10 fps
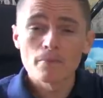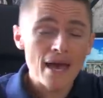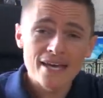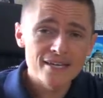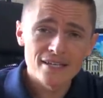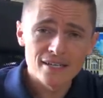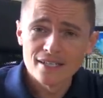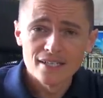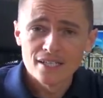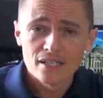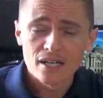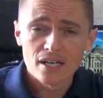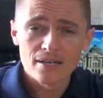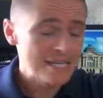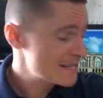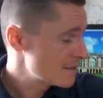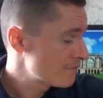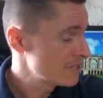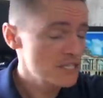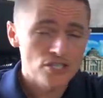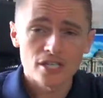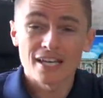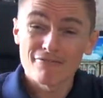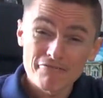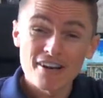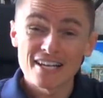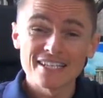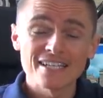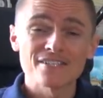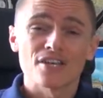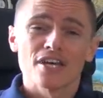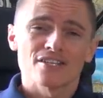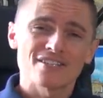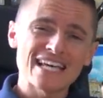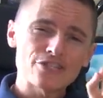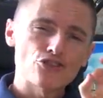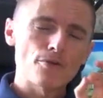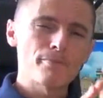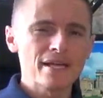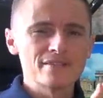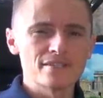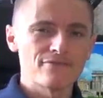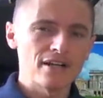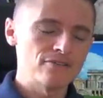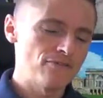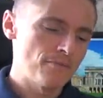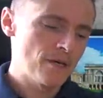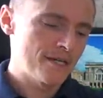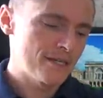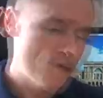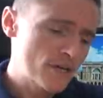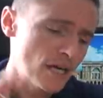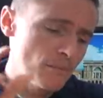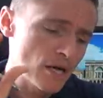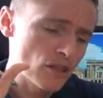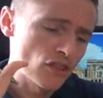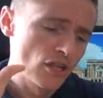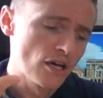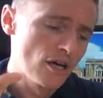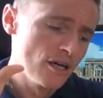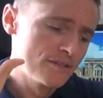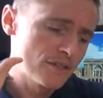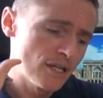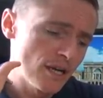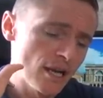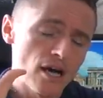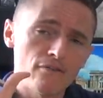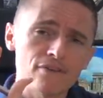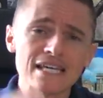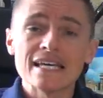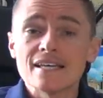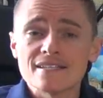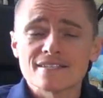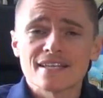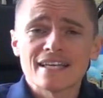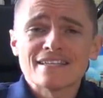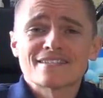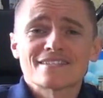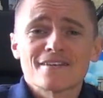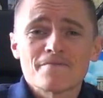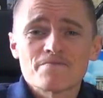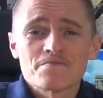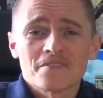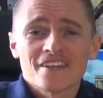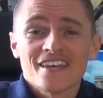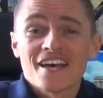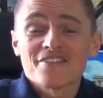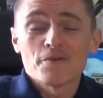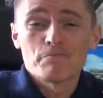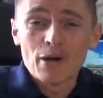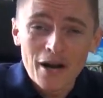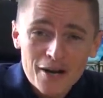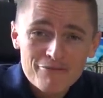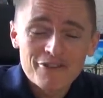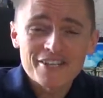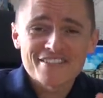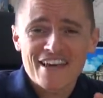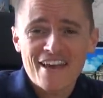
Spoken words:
Omega in the finishing. It really is. So that's tremendous value for money. Okay, my third love is it's the perfect